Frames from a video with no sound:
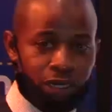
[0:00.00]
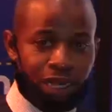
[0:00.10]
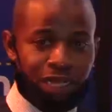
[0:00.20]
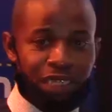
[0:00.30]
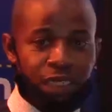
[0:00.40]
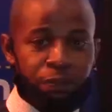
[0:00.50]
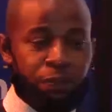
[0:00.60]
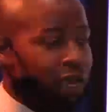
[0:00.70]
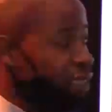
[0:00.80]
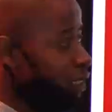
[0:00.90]
that is
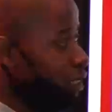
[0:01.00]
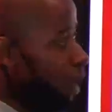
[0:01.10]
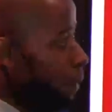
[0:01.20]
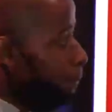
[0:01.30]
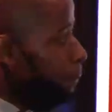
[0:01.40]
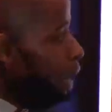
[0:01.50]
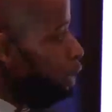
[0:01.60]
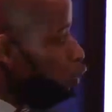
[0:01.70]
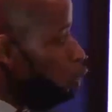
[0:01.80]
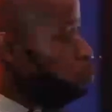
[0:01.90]
spent
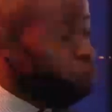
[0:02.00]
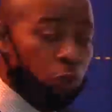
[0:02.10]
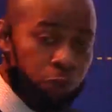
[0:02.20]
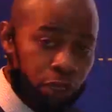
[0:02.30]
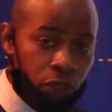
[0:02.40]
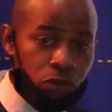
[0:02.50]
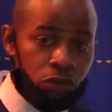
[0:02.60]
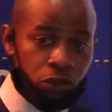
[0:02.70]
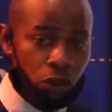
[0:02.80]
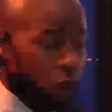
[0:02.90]
by some
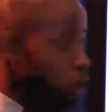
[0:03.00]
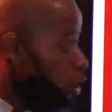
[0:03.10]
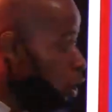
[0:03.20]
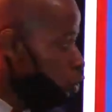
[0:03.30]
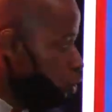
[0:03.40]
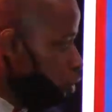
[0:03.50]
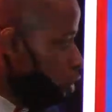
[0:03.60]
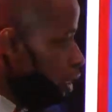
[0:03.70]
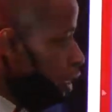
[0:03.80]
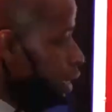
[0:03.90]
pupils on lunch.
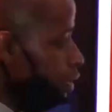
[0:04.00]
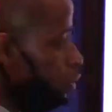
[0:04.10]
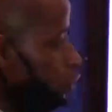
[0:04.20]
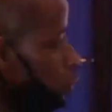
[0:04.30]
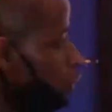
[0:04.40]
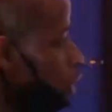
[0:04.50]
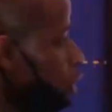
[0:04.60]
Let us study